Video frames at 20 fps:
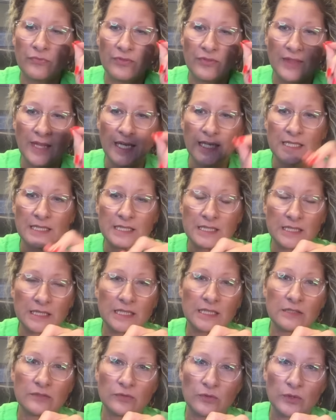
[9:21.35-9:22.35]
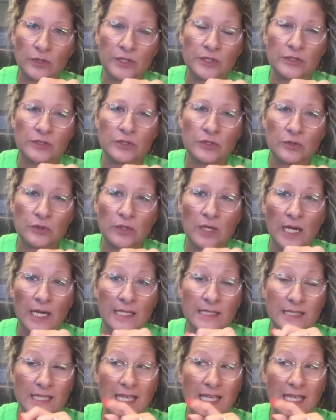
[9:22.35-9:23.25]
that is linked for you too, guys.